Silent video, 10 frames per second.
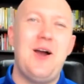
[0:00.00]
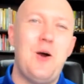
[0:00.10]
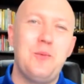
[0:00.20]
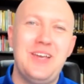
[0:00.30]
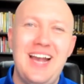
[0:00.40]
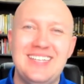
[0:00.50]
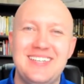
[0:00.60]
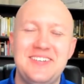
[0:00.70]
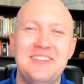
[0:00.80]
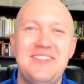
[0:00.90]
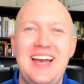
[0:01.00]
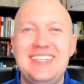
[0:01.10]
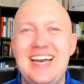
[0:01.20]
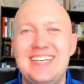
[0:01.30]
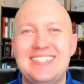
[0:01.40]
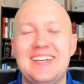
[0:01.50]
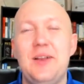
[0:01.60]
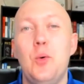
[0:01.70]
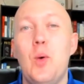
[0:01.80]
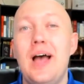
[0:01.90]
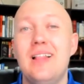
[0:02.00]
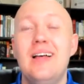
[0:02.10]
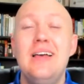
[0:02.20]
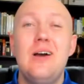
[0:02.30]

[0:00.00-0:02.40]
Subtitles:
Hope you guys are doing fantastically well.